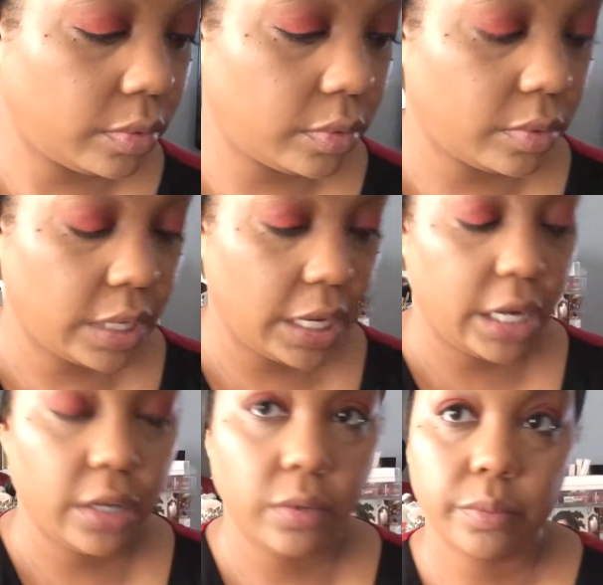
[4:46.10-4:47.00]

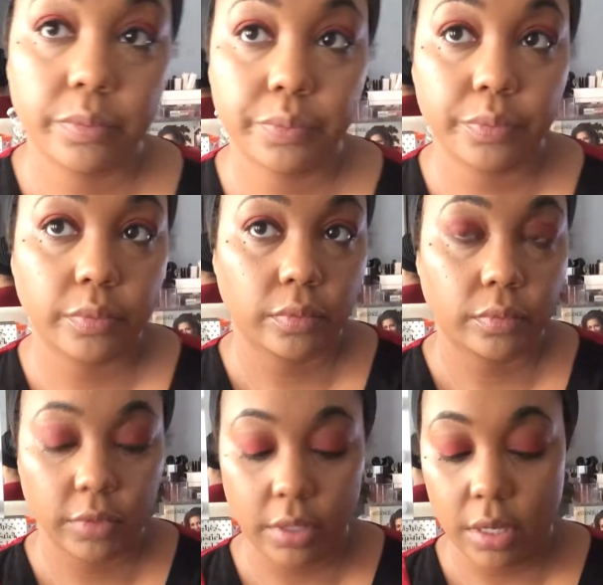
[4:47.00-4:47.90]
Okay,
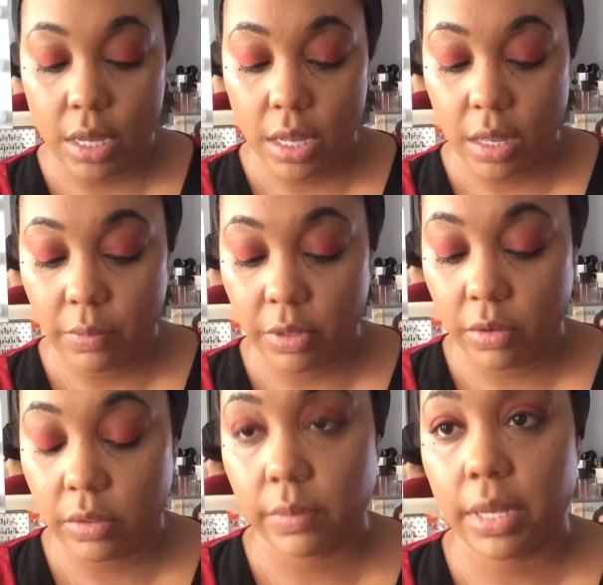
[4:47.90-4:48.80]
I'm
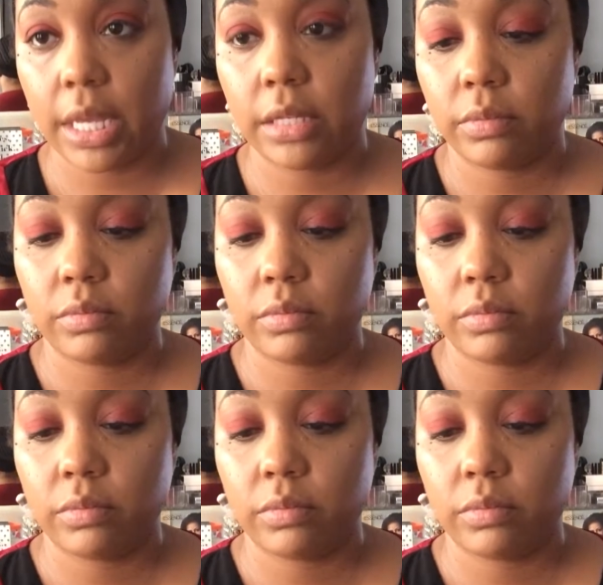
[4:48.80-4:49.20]
using my